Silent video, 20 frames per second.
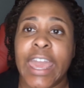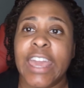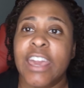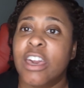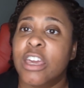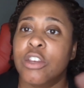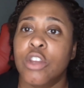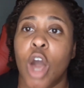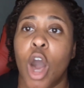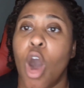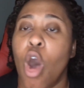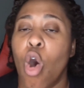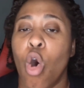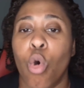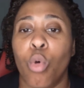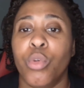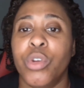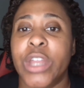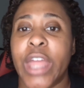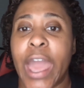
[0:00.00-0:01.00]
couldn't
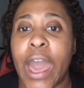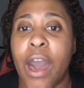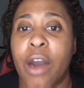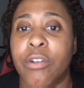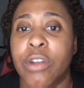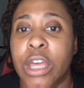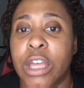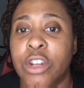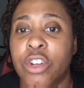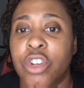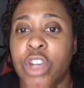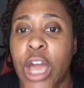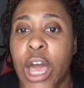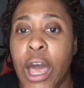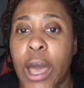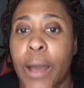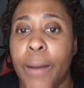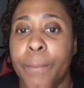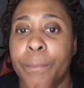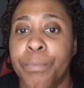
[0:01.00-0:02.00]
hold down a
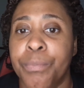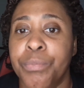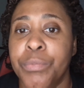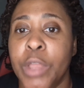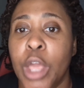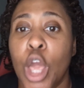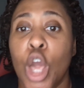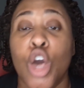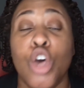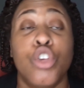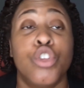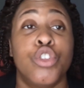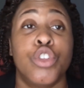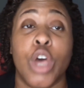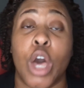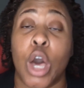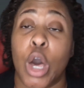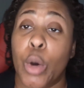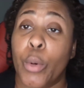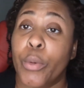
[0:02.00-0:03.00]
job.
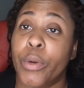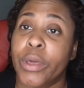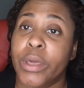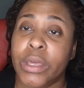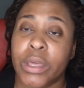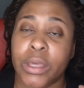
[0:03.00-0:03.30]
So